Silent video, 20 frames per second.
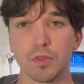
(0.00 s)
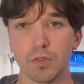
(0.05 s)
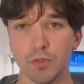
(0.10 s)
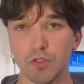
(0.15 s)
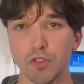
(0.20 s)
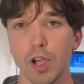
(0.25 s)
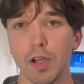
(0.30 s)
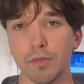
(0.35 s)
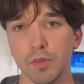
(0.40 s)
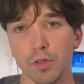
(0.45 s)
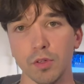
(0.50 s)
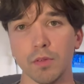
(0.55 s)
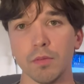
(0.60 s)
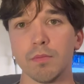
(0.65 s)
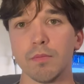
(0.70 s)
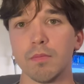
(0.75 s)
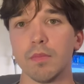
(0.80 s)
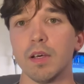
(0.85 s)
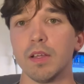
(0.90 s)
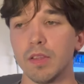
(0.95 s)
travel,
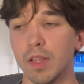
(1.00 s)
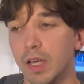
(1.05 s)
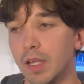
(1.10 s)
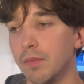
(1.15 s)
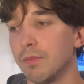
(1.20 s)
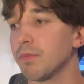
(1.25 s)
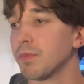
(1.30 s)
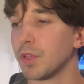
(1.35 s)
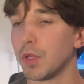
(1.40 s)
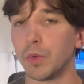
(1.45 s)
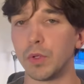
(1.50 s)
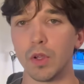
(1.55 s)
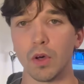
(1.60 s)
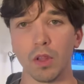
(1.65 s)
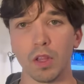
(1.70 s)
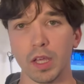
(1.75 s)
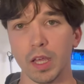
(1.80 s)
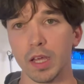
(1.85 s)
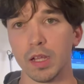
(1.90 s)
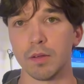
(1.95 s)
and then do it all
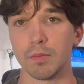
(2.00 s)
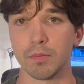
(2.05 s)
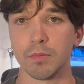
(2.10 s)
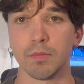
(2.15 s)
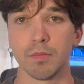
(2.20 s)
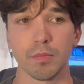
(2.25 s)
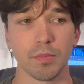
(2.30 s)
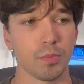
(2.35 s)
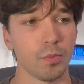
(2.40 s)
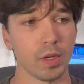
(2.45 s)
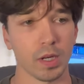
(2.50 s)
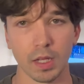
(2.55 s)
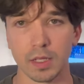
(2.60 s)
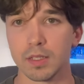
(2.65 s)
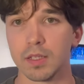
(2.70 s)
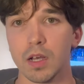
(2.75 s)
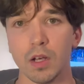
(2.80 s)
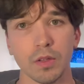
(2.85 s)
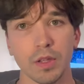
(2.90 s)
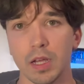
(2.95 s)
again when I
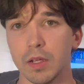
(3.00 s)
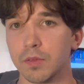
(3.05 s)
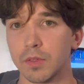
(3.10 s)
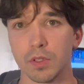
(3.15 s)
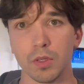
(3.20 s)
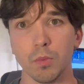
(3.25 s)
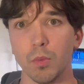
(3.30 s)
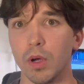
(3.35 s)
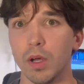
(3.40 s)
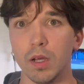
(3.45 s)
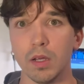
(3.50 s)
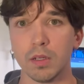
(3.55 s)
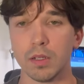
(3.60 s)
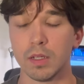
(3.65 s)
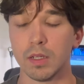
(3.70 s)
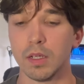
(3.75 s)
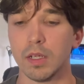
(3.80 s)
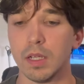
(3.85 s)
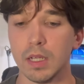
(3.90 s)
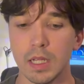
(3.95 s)
settle down somewhere.
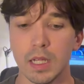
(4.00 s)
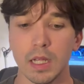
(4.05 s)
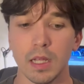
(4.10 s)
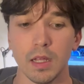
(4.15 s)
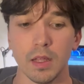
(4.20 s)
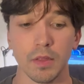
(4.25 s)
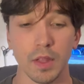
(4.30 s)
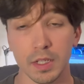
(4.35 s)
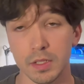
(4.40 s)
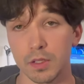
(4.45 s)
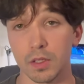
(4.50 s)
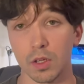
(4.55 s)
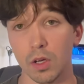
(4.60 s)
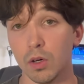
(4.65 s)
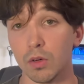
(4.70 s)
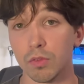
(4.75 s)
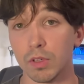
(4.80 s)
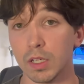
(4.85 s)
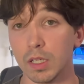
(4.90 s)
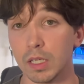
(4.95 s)
That's the
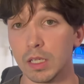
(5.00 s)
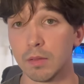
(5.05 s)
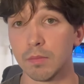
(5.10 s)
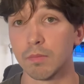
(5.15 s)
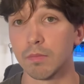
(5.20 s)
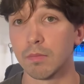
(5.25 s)
goal, really.